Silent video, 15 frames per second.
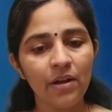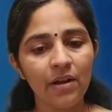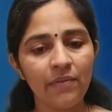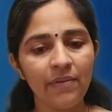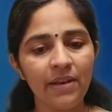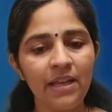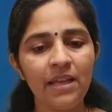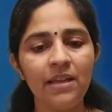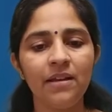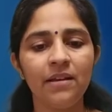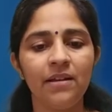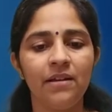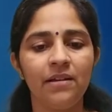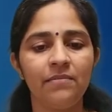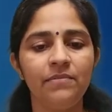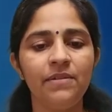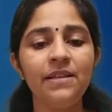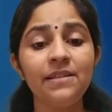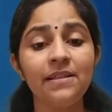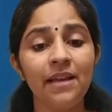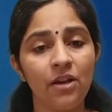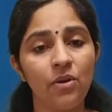very
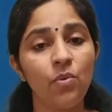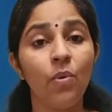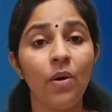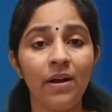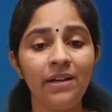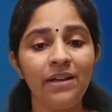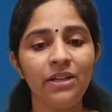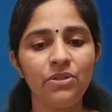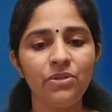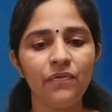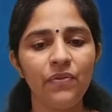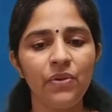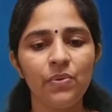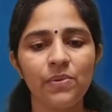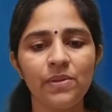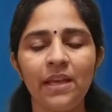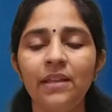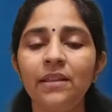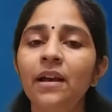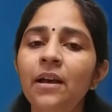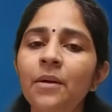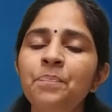disadvantage of using
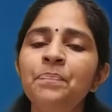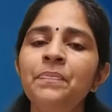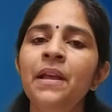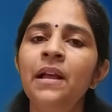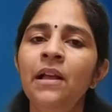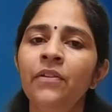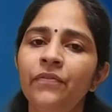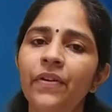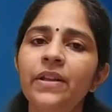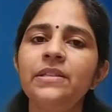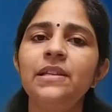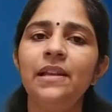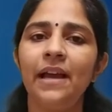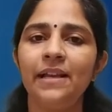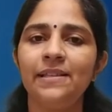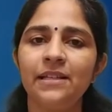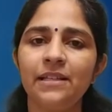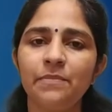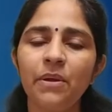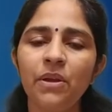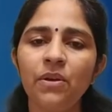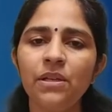the fertilizers,
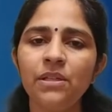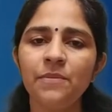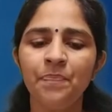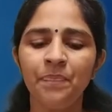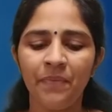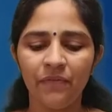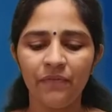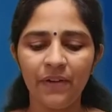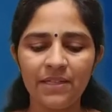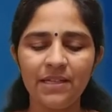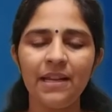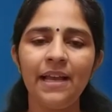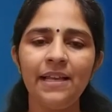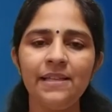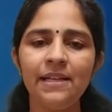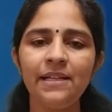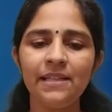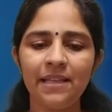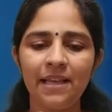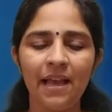because fertilizers